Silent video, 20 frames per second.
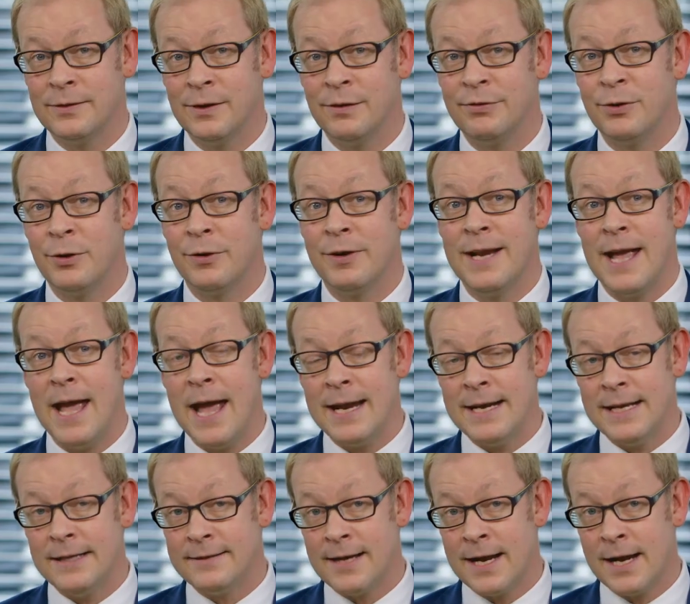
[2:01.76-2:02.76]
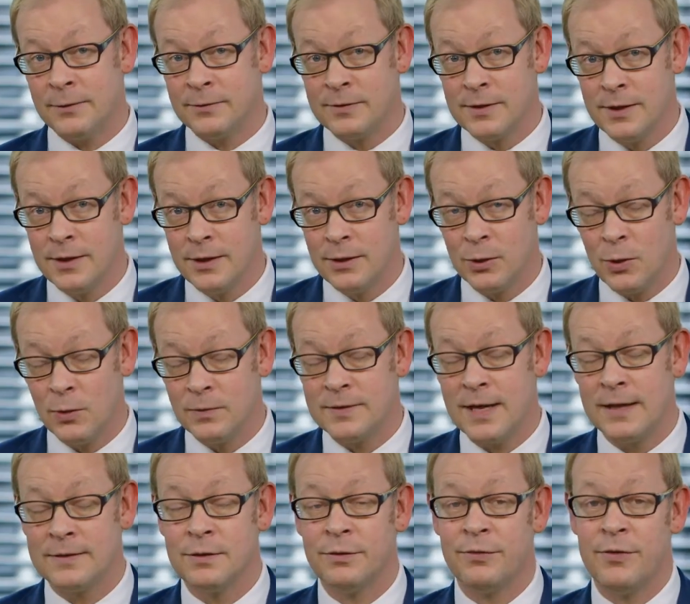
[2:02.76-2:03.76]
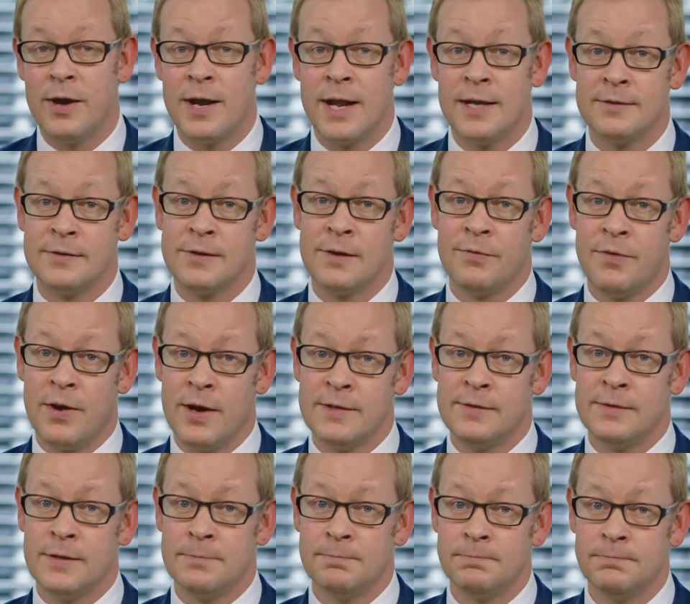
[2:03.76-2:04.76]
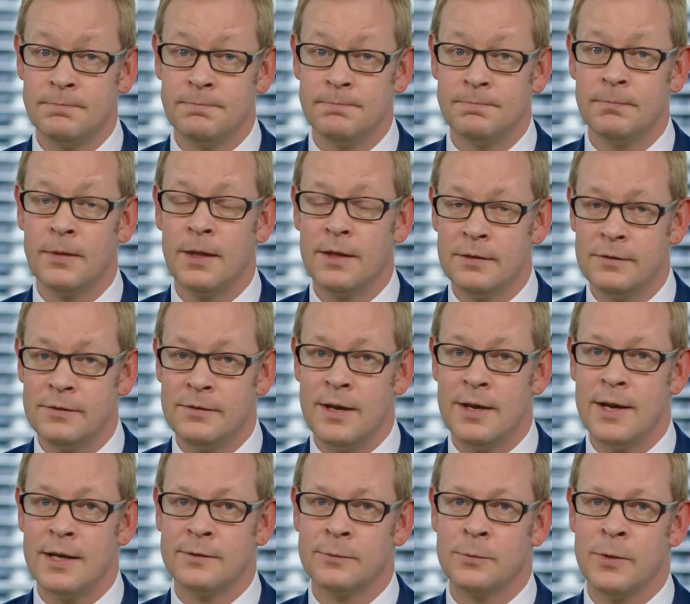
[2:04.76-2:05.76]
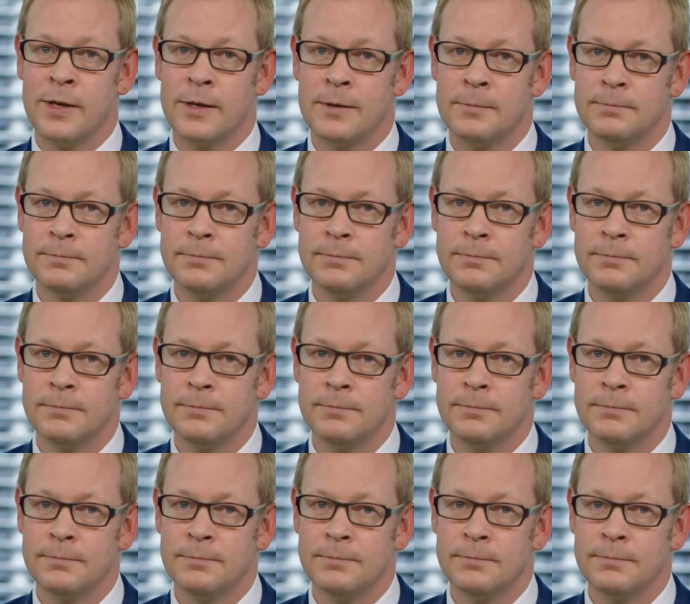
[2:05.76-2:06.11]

so if you're in any doubt, contact a financial advisor. See you next week.